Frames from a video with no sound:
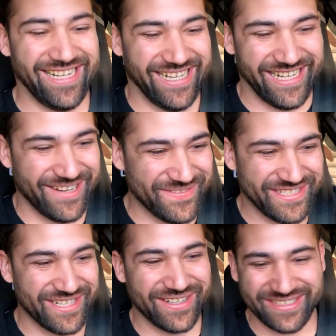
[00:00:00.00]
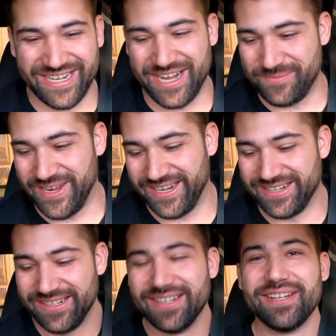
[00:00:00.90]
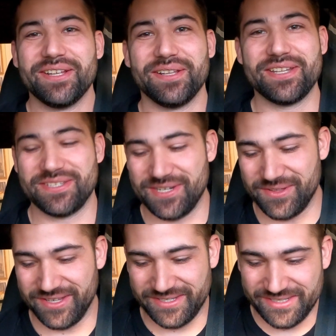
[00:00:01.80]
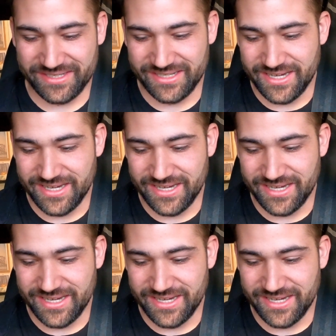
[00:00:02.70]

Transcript: I'm so excited, man. Let's do this.